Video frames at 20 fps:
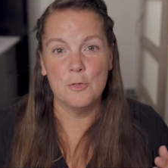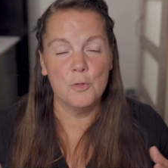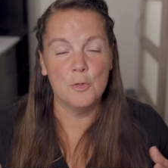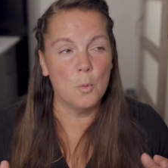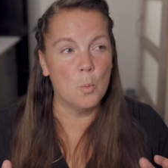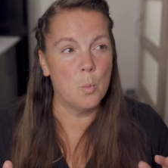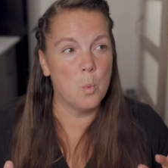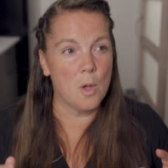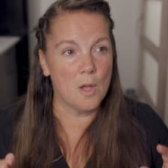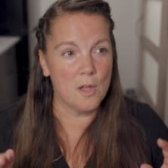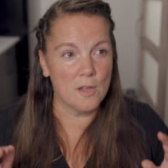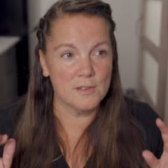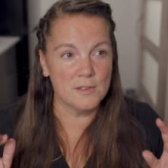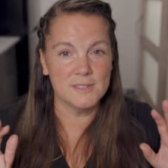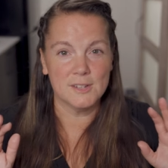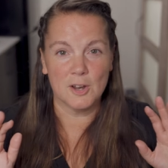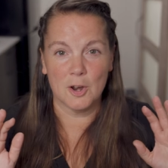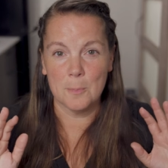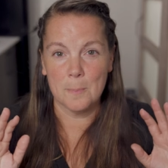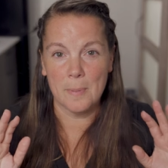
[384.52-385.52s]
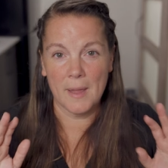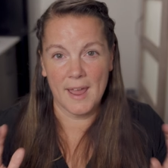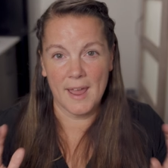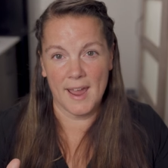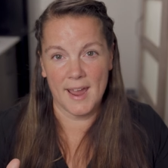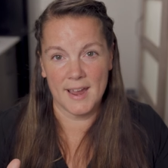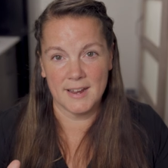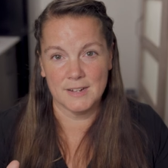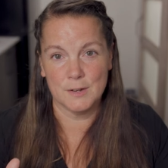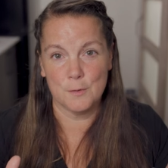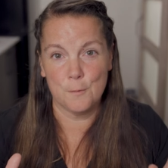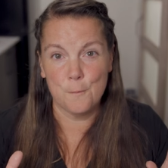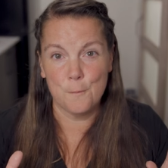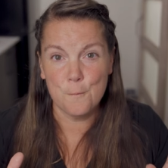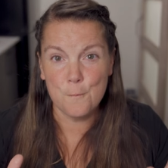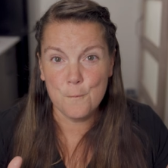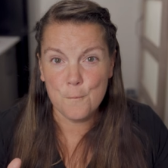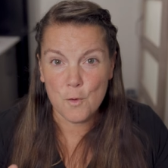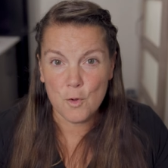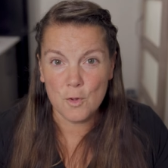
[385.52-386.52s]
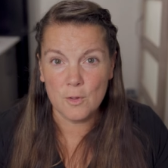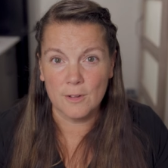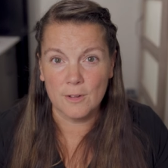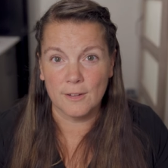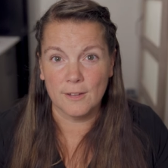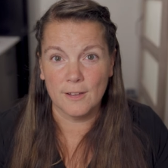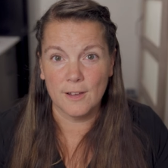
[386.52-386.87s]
The walls are packed full